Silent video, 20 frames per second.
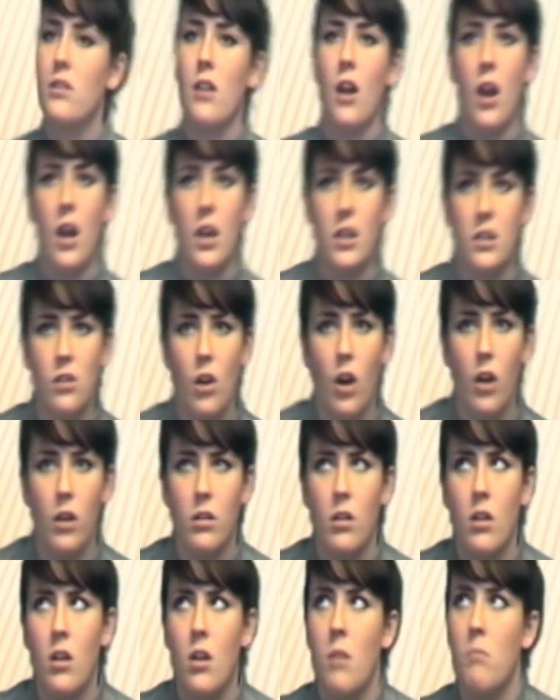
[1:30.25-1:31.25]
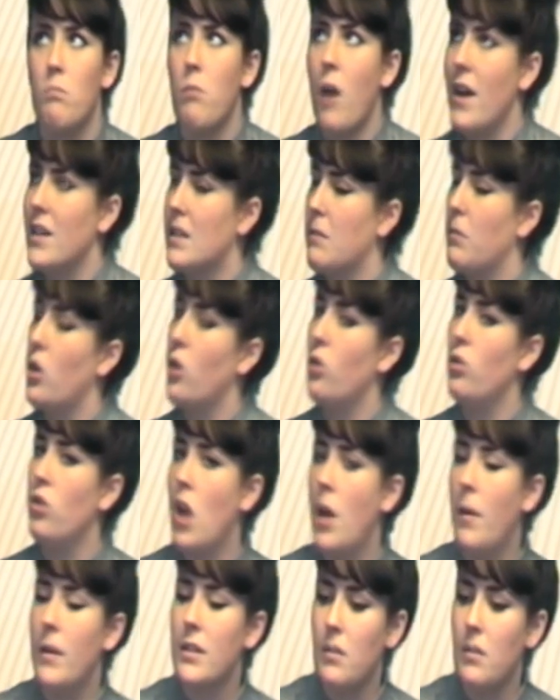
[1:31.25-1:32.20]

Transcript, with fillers: so it's not by someone who knew, it.